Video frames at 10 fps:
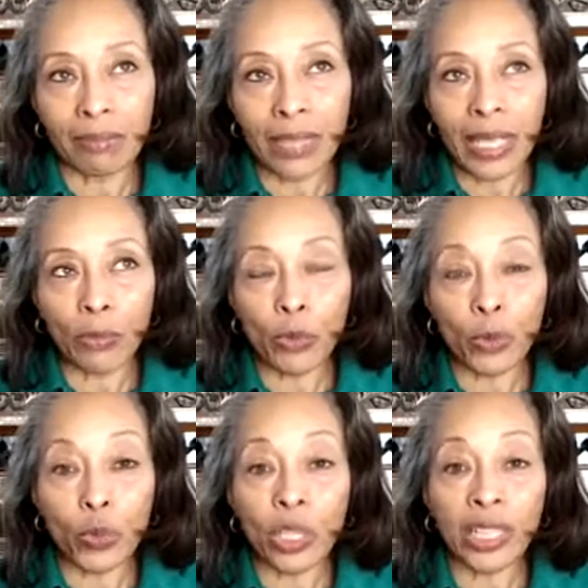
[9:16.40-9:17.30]
it would
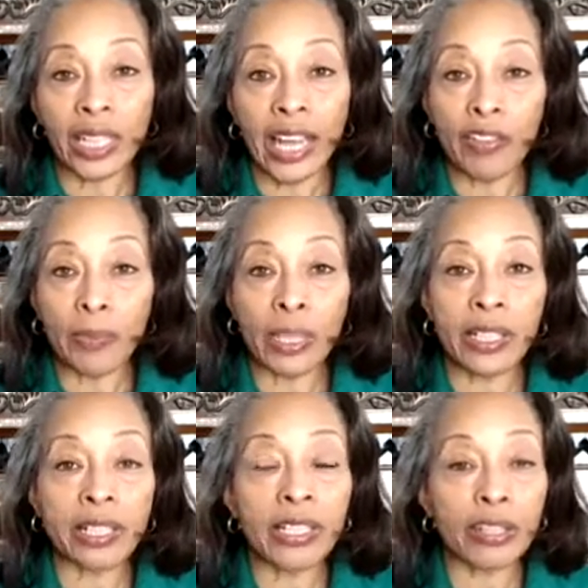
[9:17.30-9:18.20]
really have to be
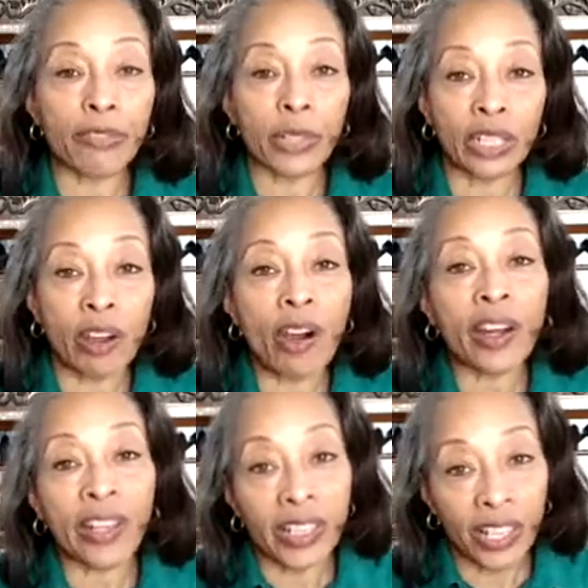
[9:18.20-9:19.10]
different in
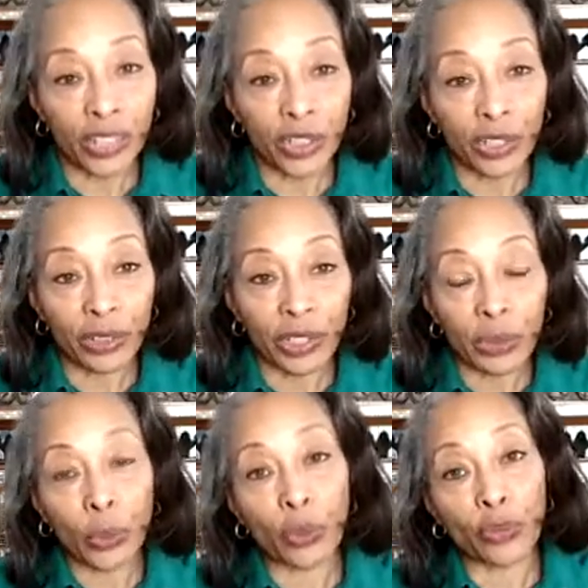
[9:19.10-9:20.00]
architecture in
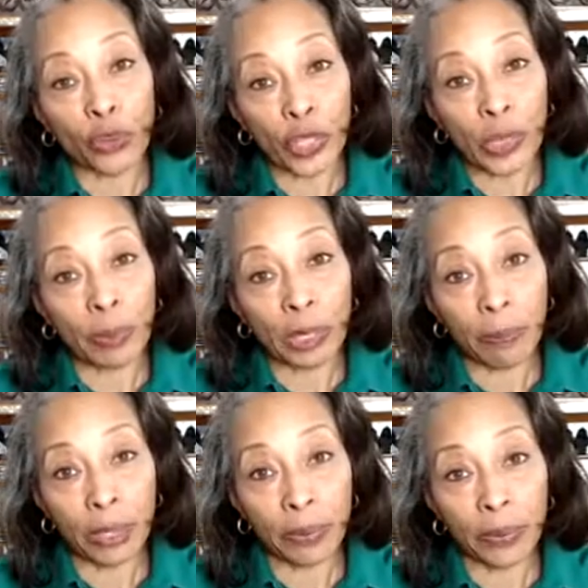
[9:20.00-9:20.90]
order for it to be a
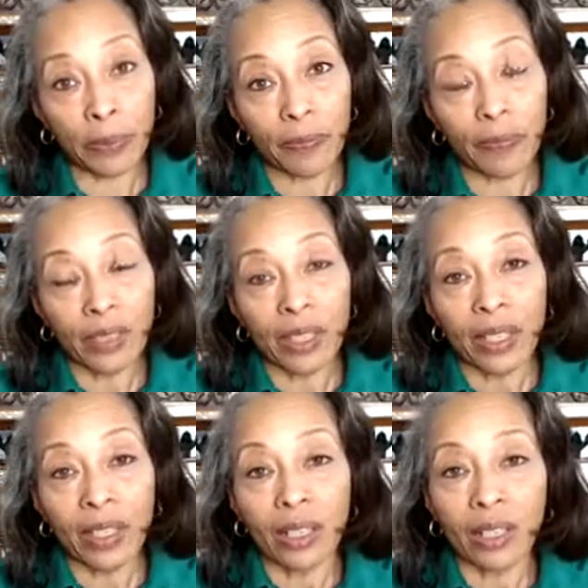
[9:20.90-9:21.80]
pump.
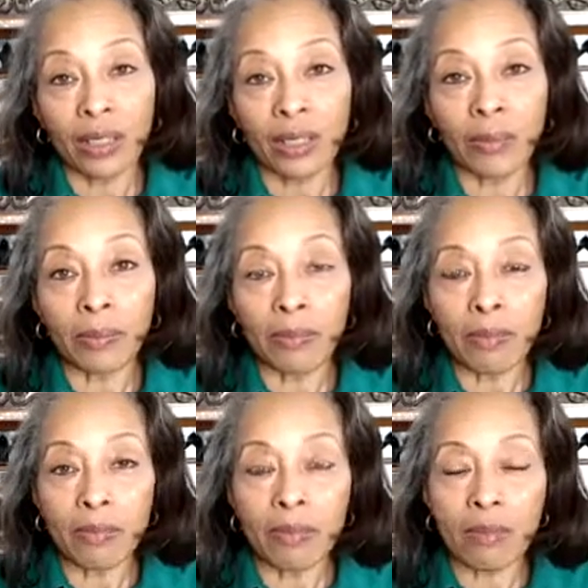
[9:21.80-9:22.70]

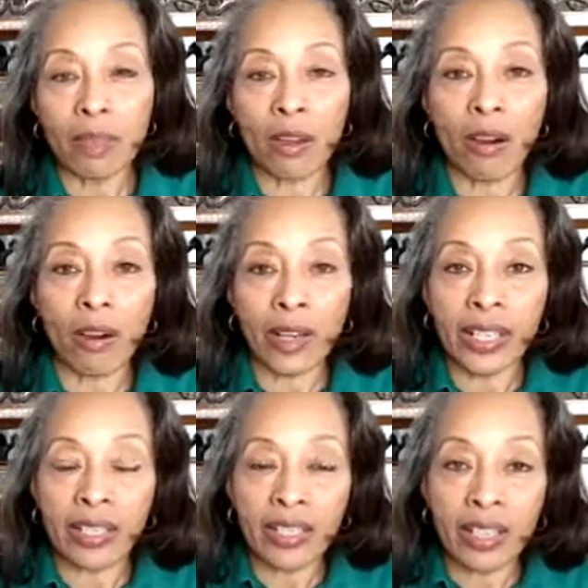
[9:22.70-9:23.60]
The heart
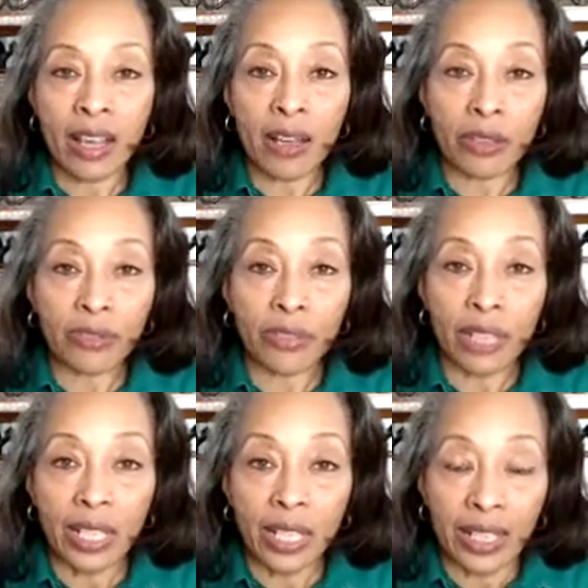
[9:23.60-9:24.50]
itself
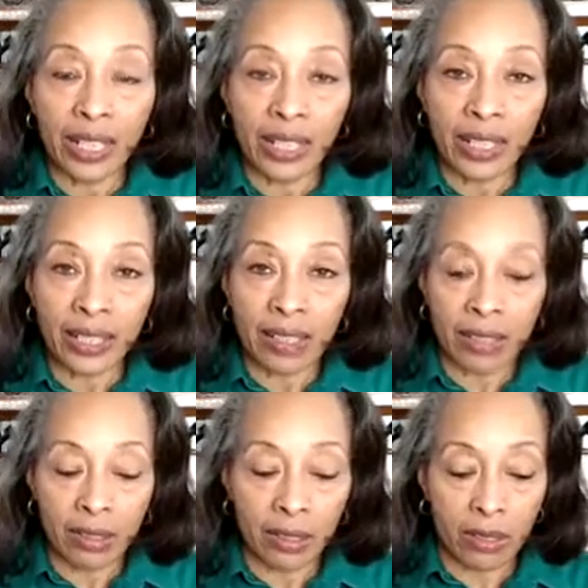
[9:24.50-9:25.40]

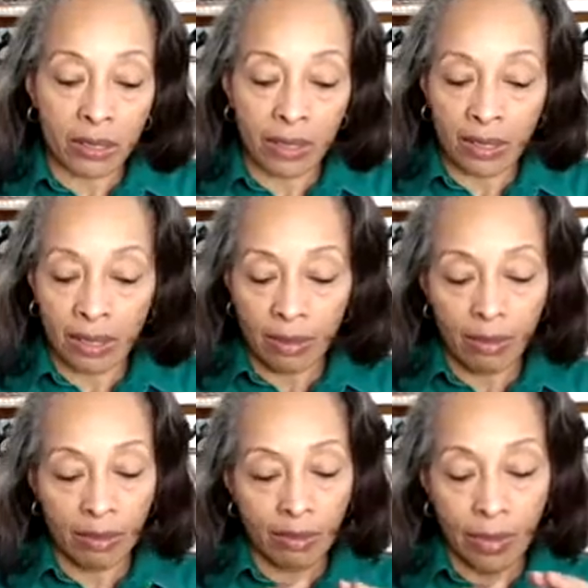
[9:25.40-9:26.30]
is
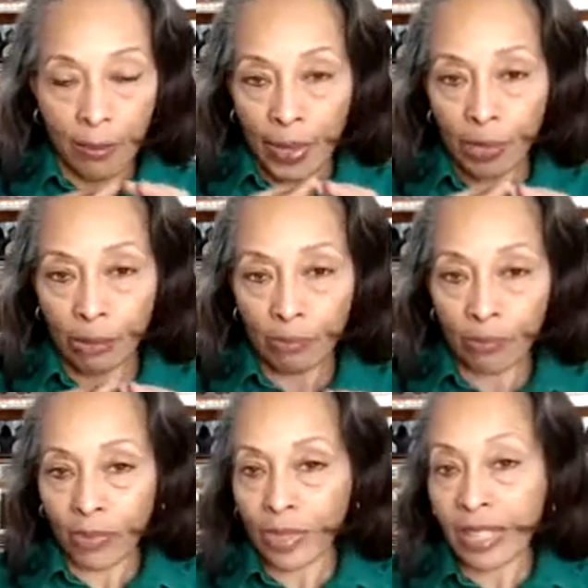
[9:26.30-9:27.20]
about
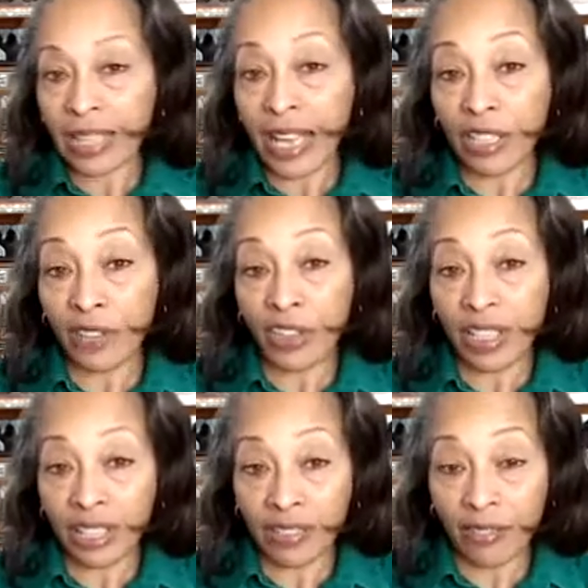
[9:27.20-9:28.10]
the size of your
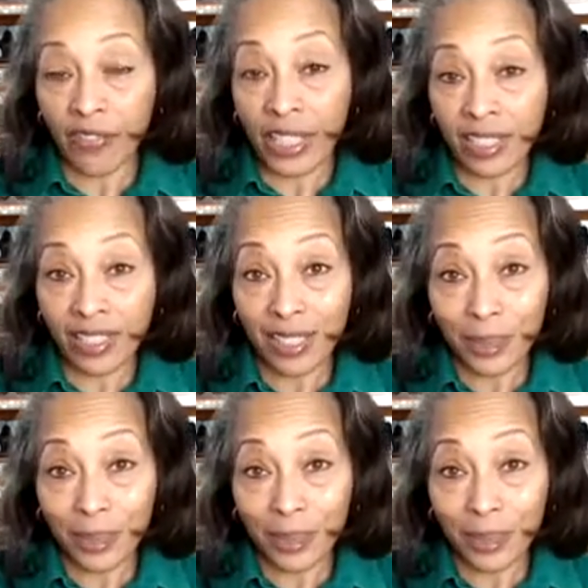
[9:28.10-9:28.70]
fist,